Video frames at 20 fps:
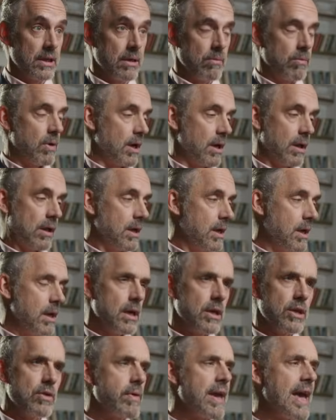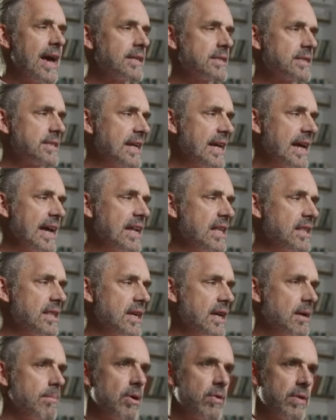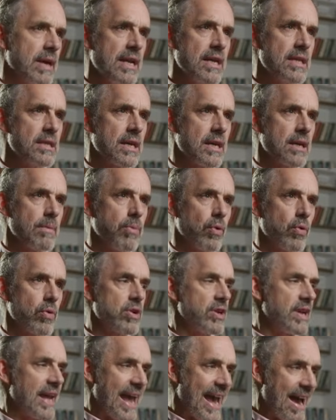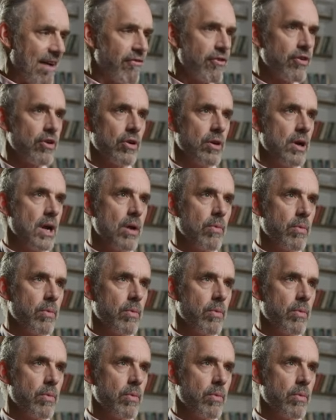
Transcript: Well, you can't say anything about anything important ever